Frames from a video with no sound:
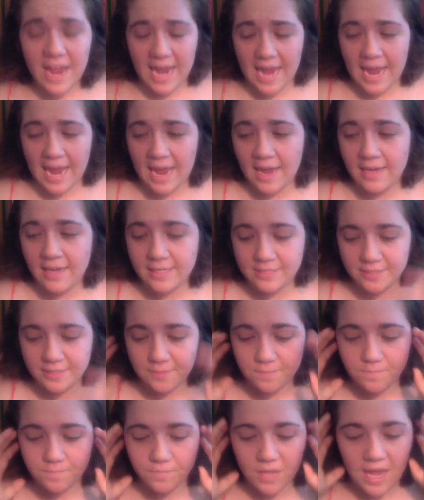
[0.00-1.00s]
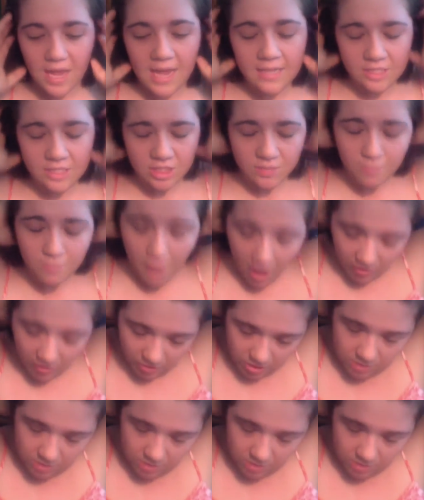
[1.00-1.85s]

And it just bothers